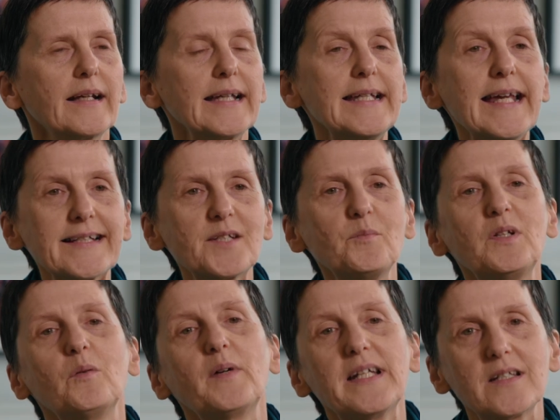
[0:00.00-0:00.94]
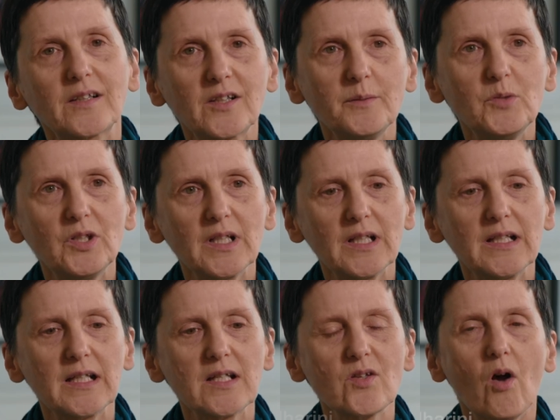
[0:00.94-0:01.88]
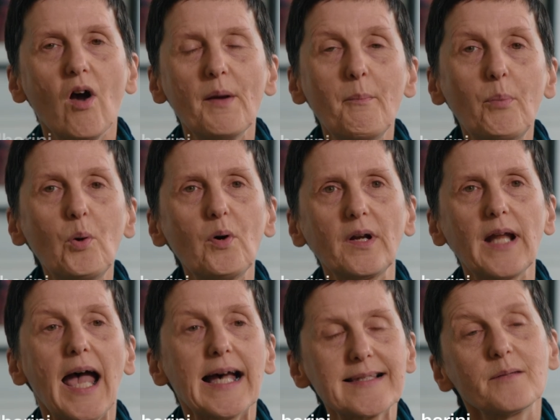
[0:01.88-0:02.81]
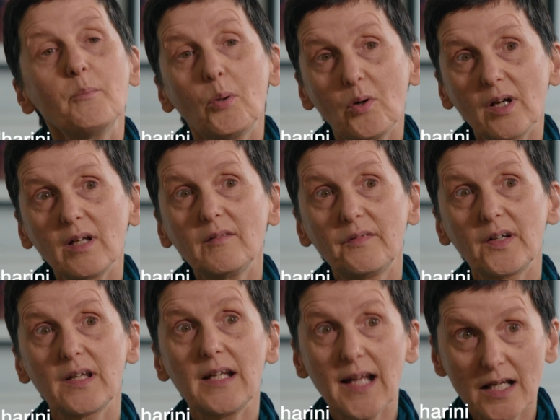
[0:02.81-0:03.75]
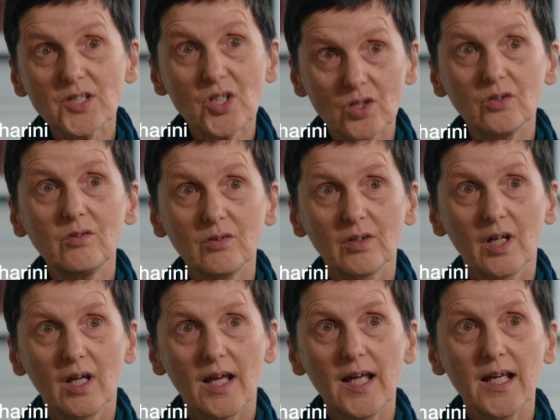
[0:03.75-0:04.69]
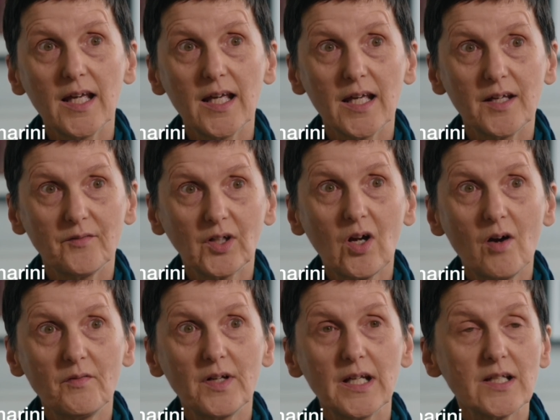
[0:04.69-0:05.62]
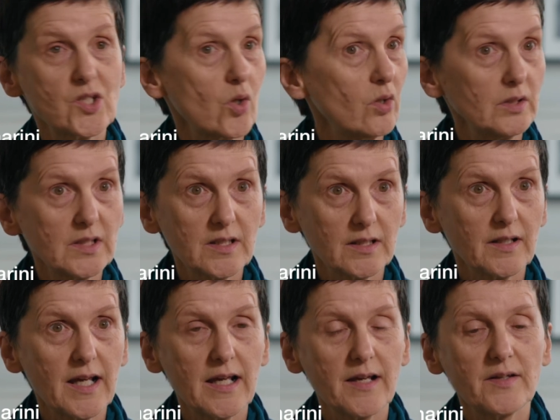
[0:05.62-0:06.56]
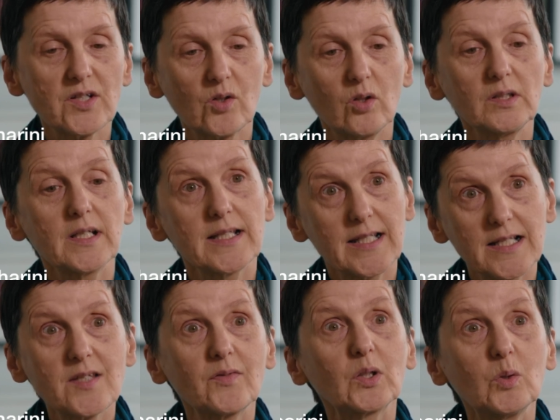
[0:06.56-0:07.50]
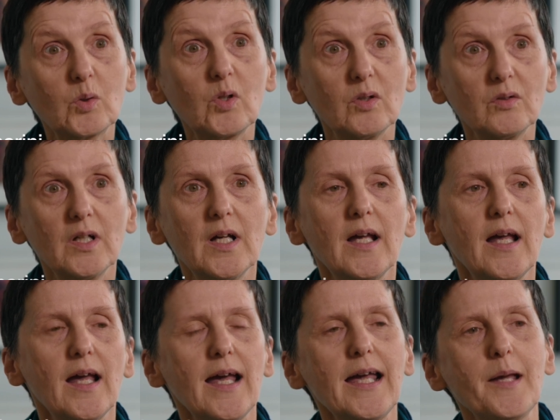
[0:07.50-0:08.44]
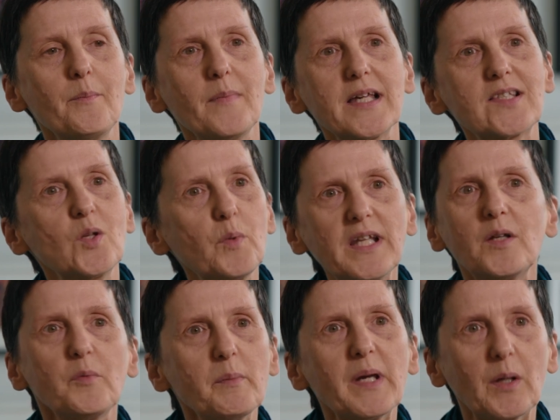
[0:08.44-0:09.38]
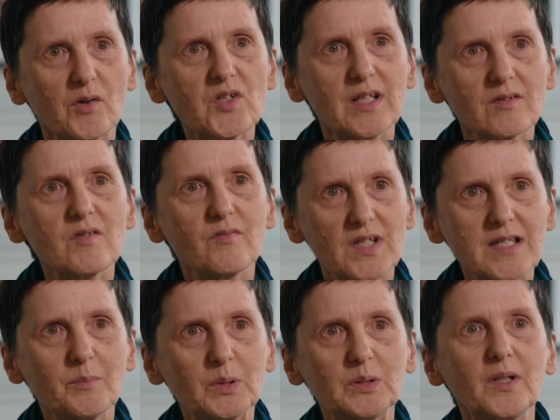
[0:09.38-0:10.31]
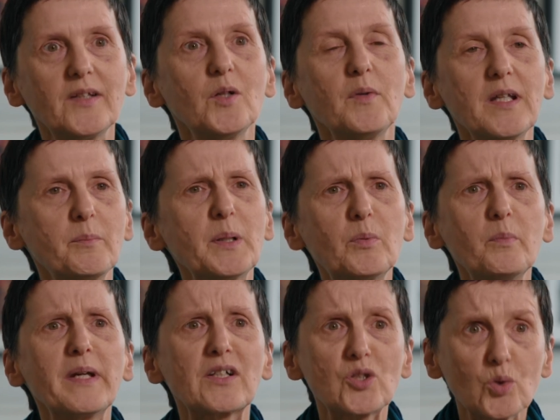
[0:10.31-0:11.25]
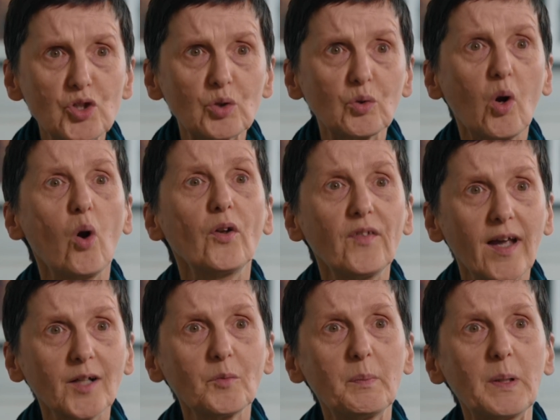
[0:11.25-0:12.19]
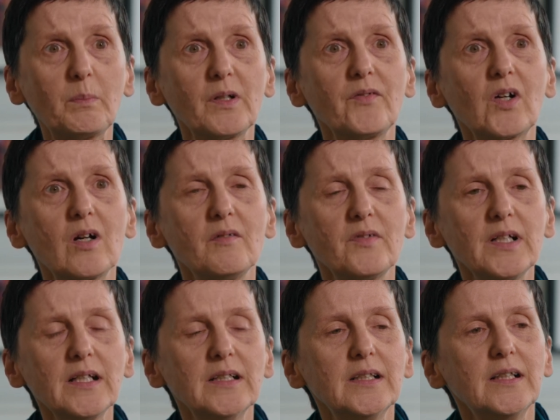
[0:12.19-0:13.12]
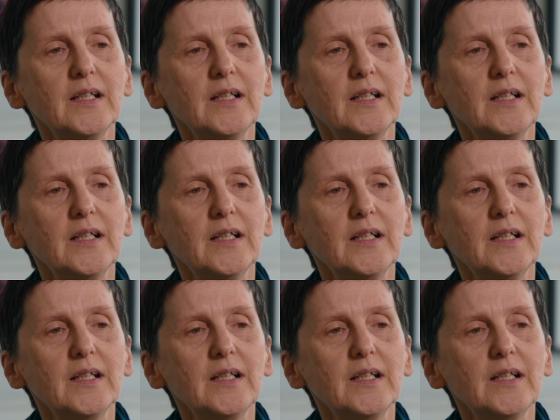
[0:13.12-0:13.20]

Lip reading: Connecting with the wider community is important, as important for the national recovery Scotland as it is for local. It's the way that we make ourselves visible and the way that people make social contact with people in recovery.